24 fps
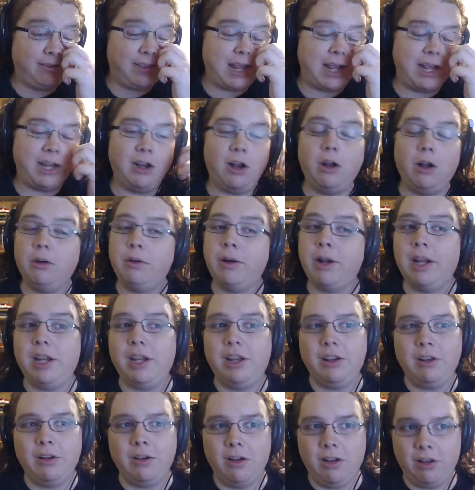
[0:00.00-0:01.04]
they had
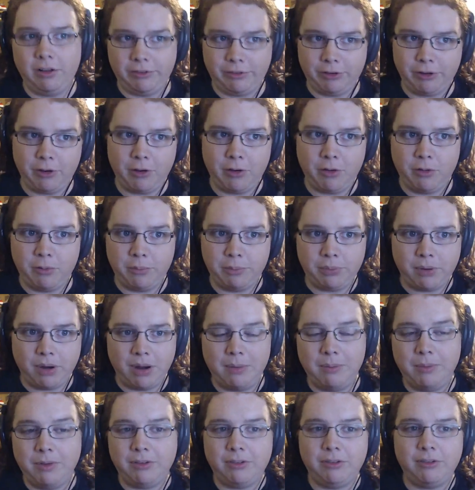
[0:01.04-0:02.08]
already also
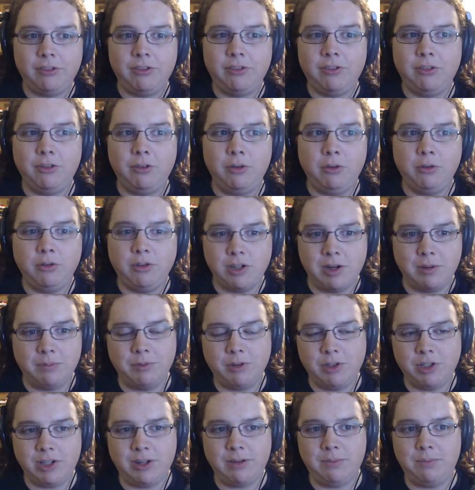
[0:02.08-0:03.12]
promised to jump
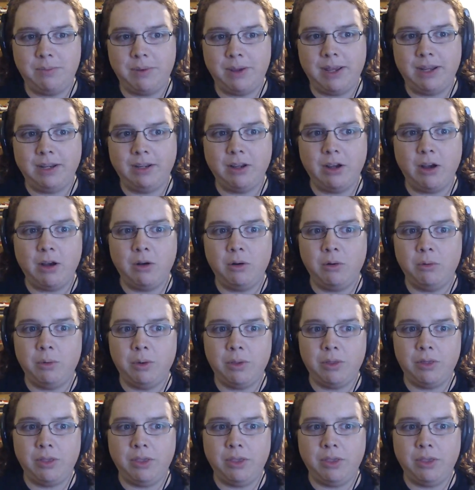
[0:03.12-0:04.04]
ship and go with